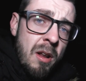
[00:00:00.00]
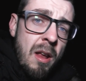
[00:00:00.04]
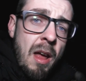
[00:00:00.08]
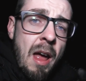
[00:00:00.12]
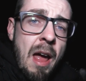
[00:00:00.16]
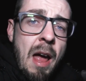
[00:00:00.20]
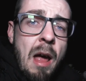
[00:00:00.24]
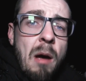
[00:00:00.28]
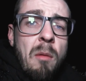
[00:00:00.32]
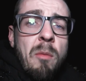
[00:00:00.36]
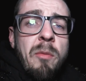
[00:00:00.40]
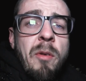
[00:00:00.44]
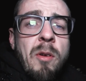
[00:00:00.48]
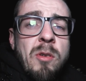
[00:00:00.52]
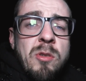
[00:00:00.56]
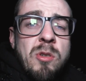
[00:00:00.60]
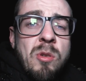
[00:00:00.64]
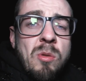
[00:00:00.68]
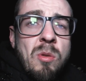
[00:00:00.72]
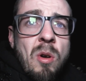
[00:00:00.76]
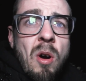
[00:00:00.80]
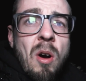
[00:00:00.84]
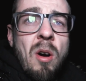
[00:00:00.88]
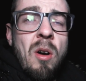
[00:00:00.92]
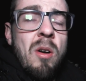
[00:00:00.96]
Uh, we've also
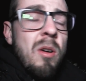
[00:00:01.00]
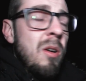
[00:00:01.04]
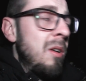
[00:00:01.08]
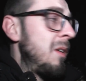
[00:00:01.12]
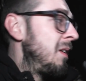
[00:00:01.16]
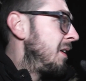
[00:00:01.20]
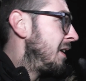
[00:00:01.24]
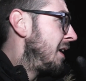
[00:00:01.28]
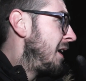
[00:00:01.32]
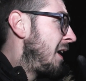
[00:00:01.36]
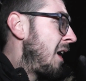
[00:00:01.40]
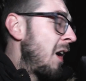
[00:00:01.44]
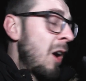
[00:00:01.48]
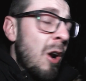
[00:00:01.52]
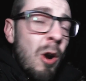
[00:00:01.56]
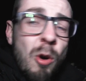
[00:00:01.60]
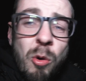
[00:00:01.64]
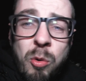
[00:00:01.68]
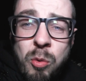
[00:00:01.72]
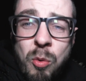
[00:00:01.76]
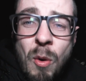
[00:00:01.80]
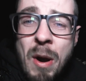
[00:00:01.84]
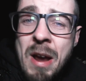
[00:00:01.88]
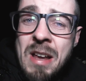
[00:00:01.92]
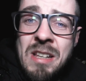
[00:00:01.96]
got
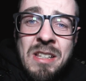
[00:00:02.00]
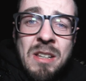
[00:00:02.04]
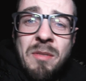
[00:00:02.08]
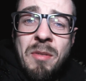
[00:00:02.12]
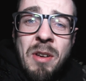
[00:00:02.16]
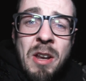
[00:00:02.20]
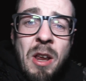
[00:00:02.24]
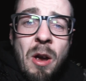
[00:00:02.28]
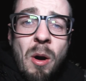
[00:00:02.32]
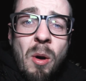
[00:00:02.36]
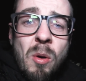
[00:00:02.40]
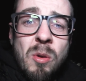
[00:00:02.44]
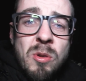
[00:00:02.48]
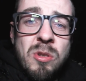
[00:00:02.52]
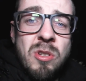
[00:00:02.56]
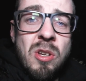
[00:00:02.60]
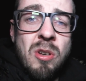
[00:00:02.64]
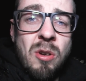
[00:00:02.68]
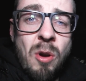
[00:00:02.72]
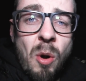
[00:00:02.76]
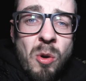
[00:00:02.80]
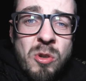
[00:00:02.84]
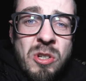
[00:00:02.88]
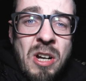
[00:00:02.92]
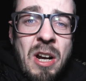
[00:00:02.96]
crazy videos.
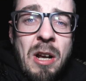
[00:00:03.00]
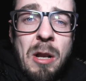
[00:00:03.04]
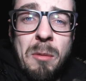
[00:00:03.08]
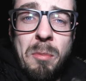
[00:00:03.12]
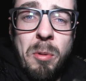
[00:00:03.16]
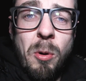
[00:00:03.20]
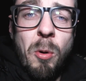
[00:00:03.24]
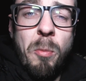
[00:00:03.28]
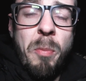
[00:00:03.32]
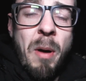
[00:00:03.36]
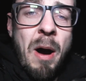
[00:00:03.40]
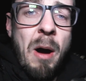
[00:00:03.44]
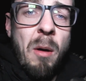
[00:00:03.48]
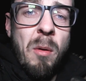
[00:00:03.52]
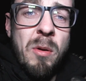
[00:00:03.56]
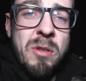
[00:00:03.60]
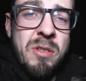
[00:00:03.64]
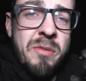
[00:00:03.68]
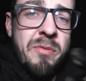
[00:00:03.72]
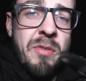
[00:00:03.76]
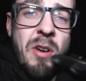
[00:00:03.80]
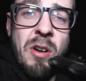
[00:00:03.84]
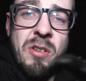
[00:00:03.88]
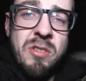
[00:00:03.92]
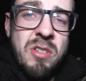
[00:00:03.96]
Go check out the Pool Park ones
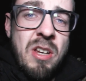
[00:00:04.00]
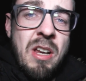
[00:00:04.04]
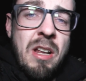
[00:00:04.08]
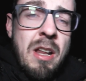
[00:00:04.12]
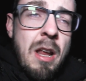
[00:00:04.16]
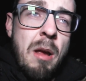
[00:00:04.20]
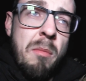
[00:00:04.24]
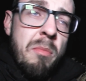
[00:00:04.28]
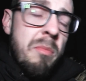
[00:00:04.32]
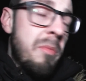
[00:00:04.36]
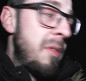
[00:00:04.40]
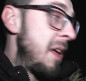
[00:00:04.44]
if you're not seeing them.